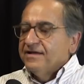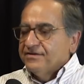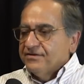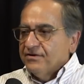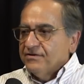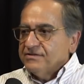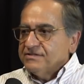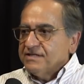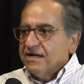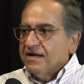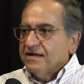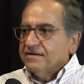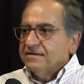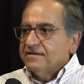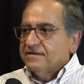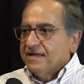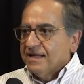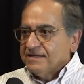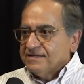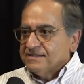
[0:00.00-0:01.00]
It turns
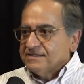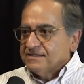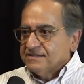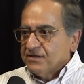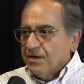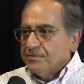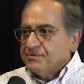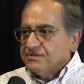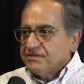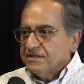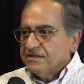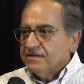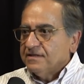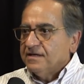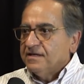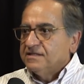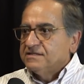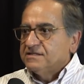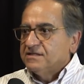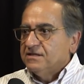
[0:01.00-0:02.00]
out that subset
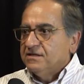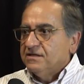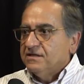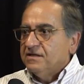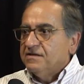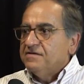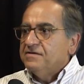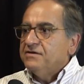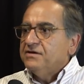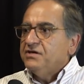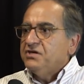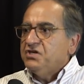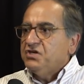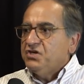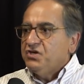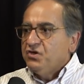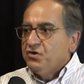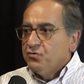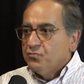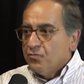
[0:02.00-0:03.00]
is
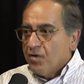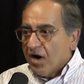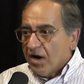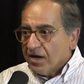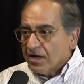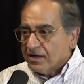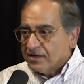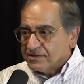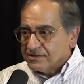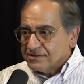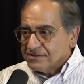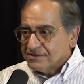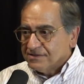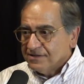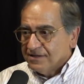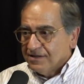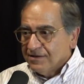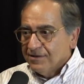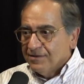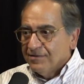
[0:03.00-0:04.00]
humongous,
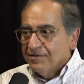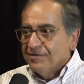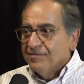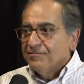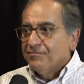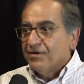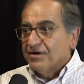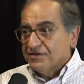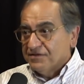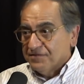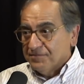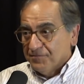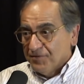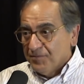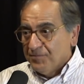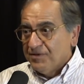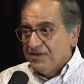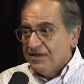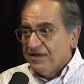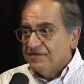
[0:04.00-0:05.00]
but we
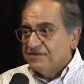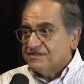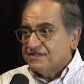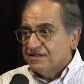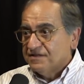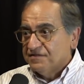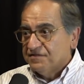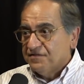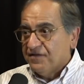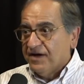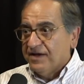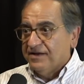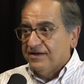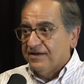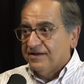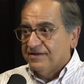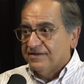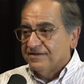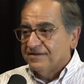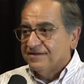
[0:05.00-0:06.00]
believe still
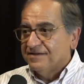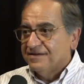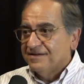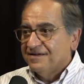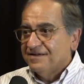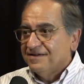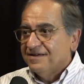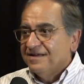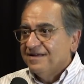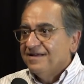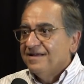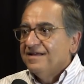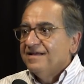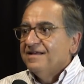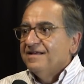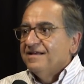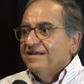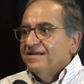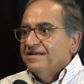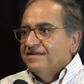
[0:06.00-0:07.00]
finite. Hmm.
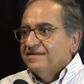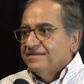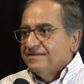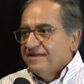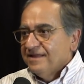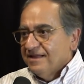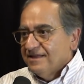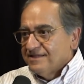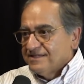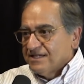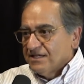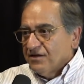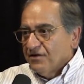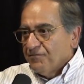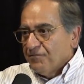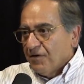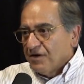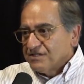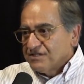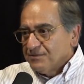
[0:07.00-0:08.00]
The set
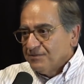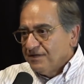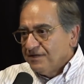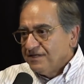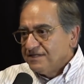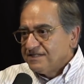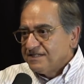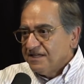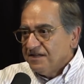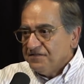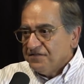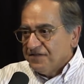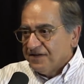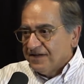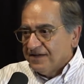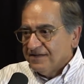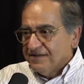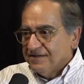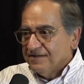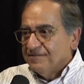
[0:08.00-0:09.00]
of possibilities is
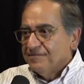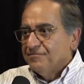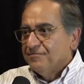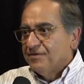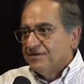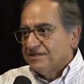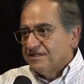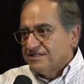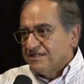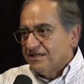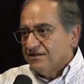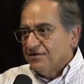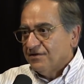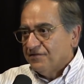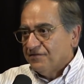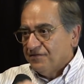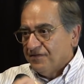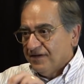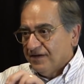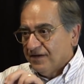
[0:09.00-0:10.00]
infinite, but the set of